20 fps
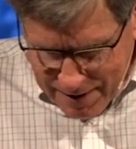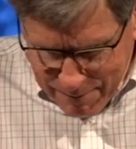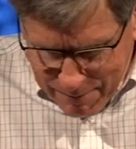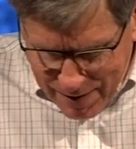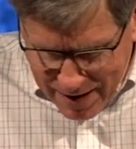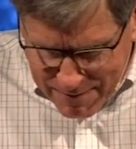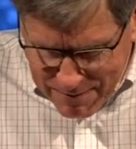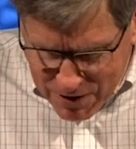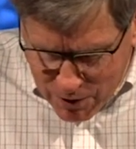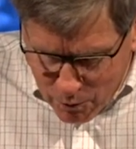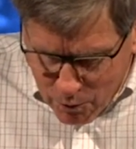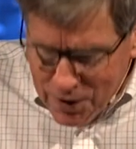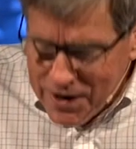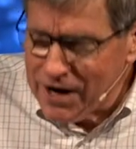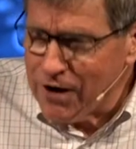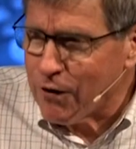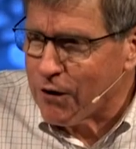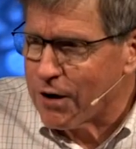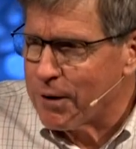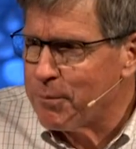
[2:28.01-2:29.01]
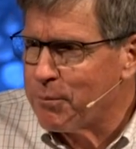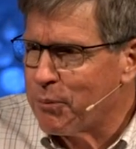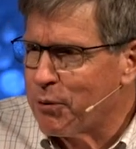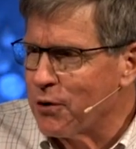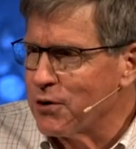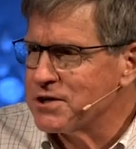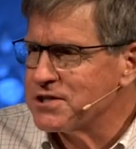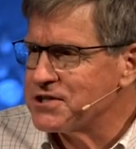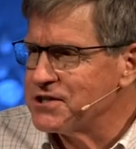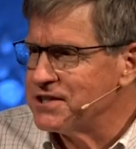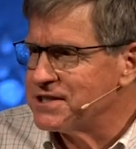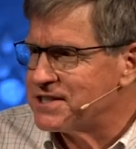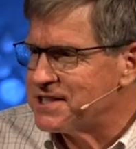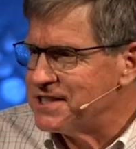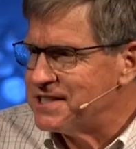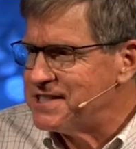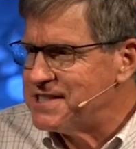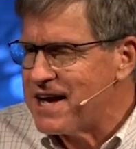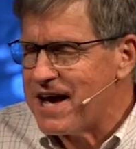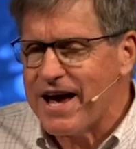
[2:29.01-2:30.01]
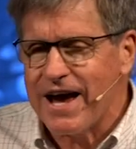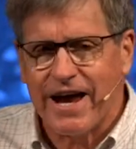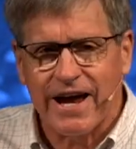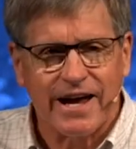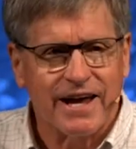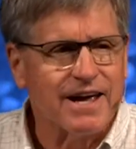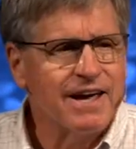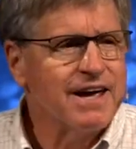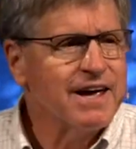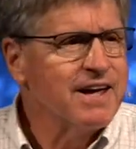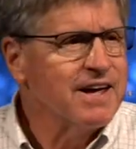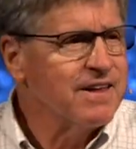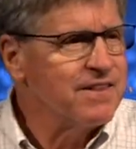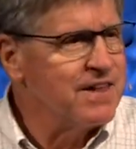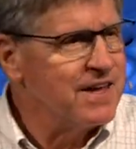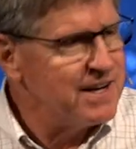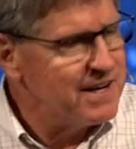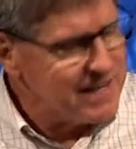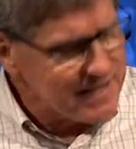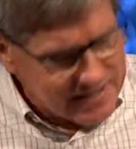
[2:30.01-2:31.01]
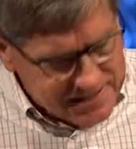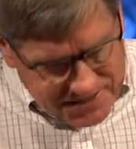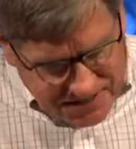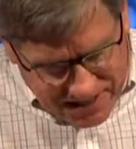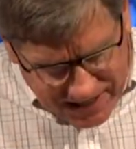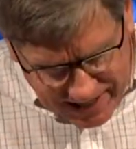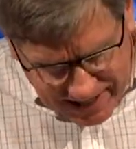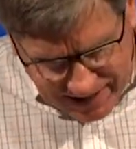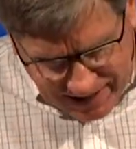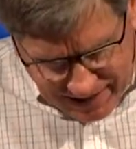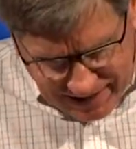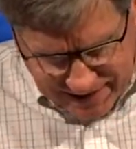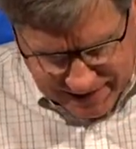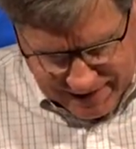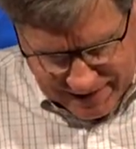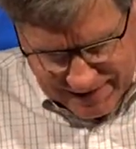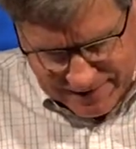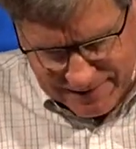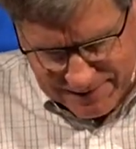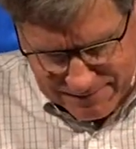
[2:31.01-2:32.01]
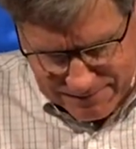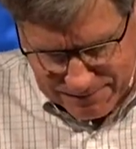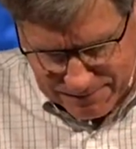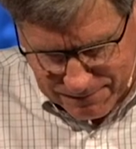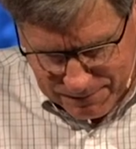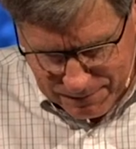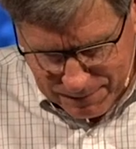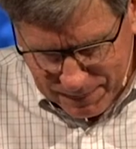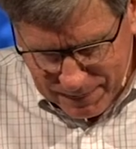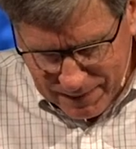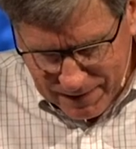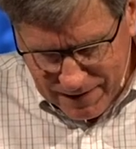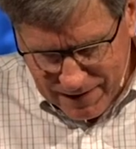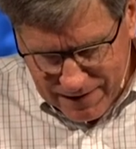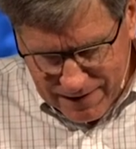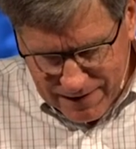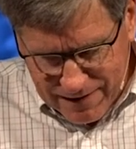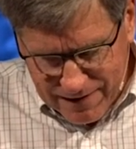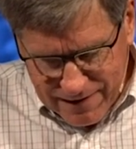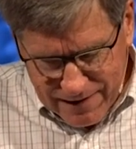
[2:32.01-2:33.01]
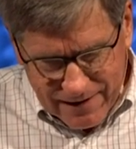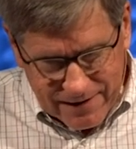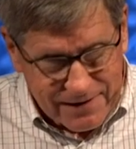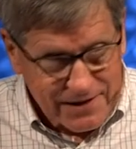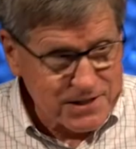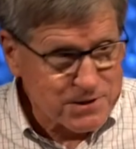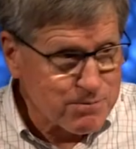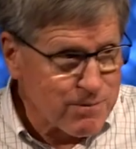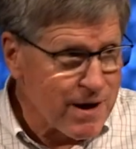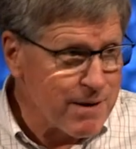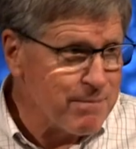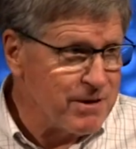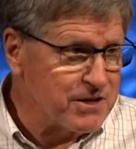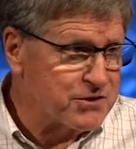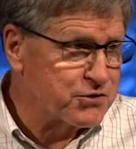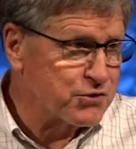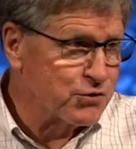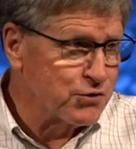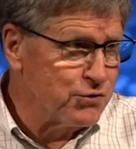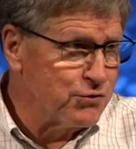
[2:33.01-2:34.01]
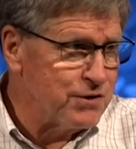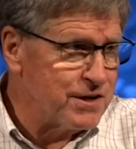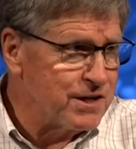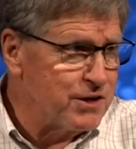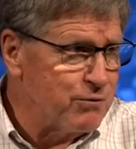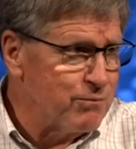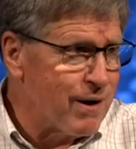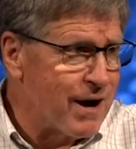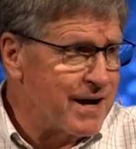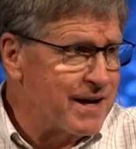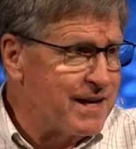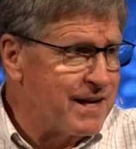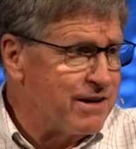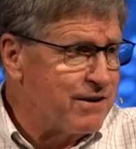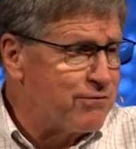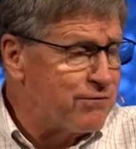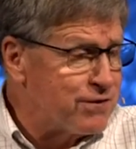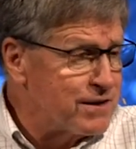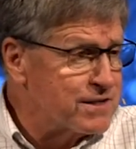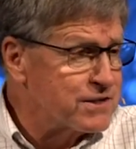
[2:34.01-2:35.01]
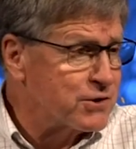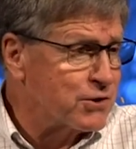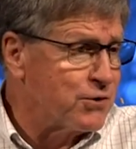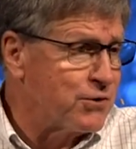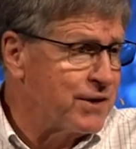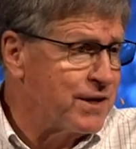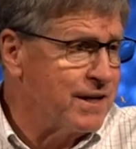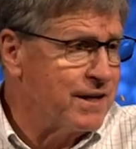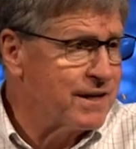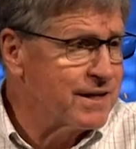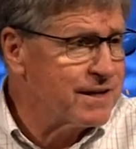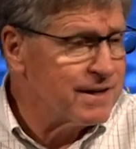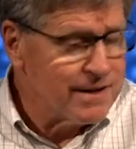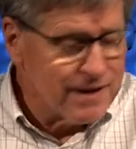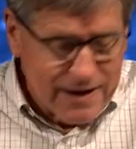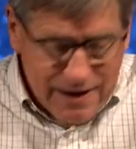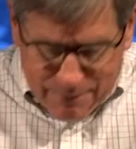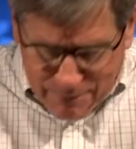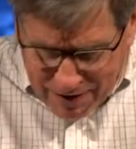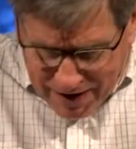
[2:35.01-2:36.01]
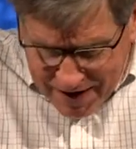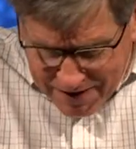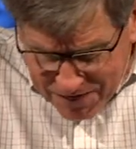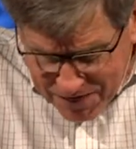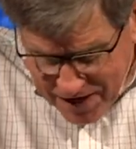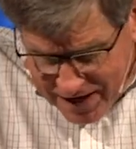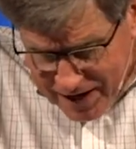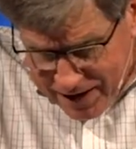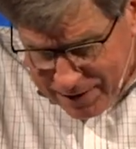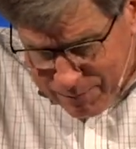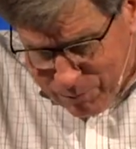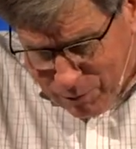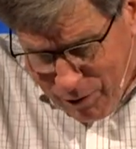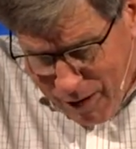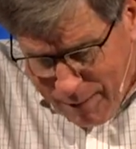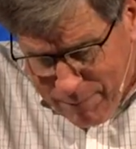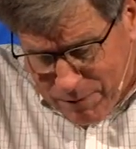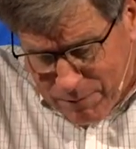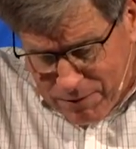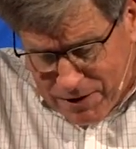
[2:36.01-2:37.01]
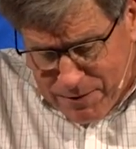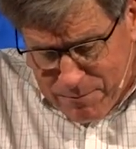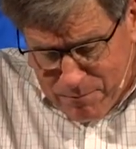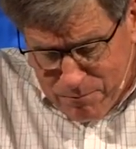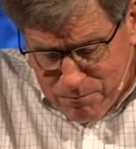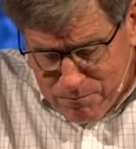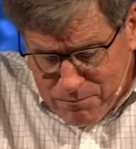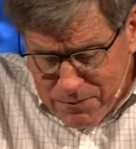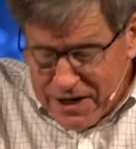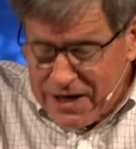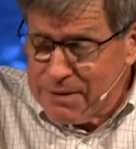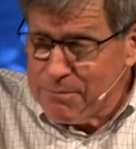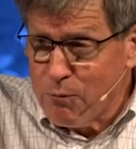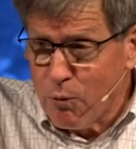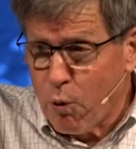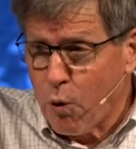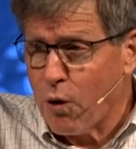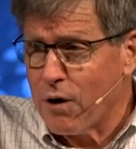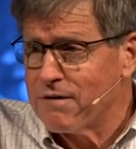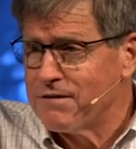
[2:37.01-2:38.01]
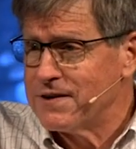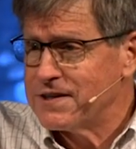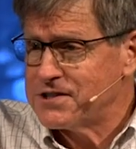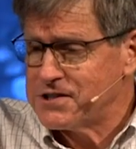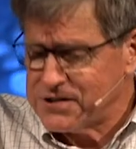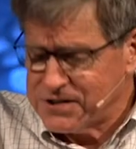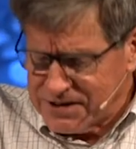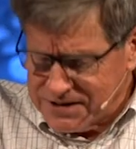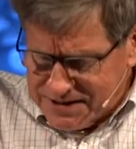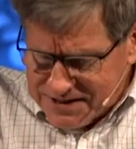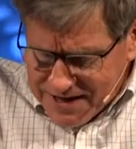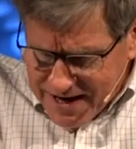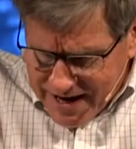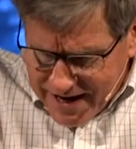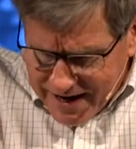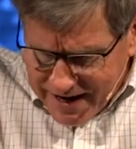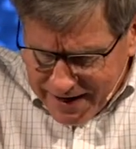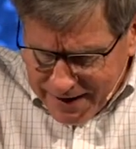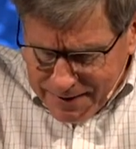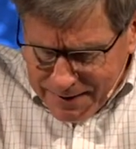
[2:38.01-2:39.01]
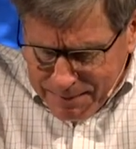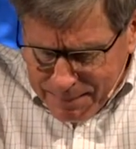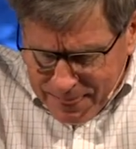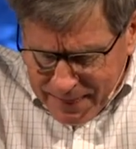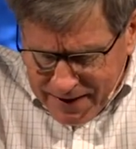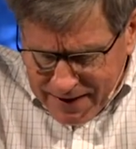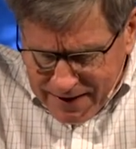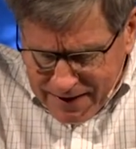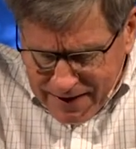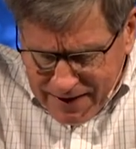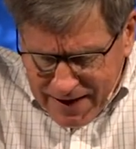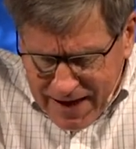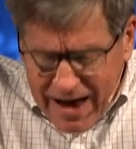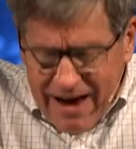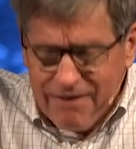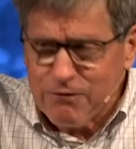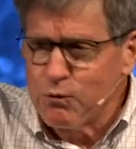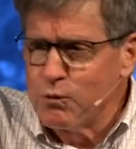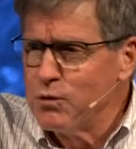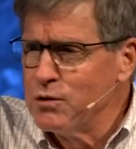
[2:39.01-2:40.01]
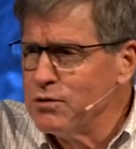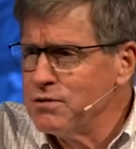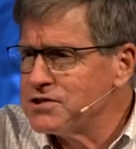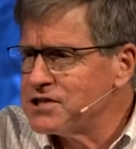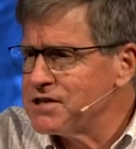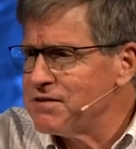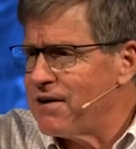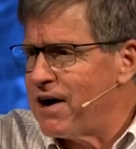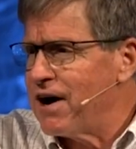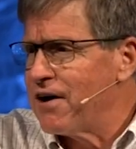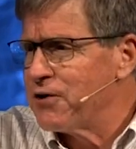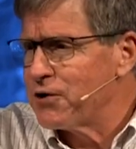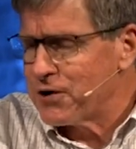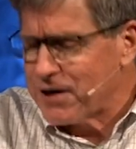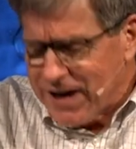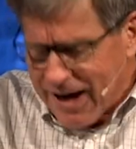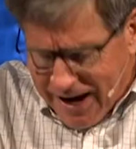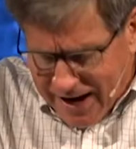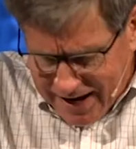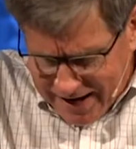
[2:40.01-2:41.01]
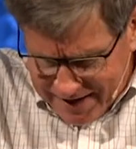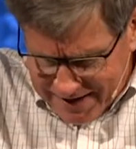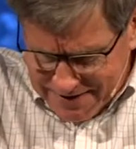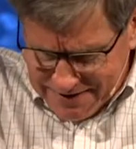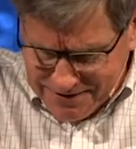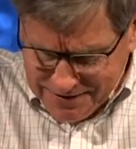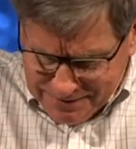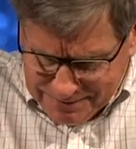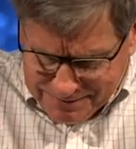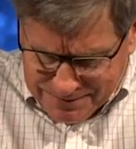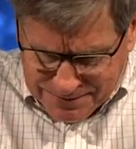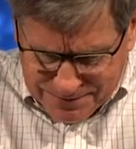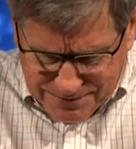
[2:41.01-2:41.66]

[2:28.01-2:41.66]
Maybe we are a person today that needs healing. This may be true that you might need physical healing, but I think probably many more of us today have wounds of other kinds.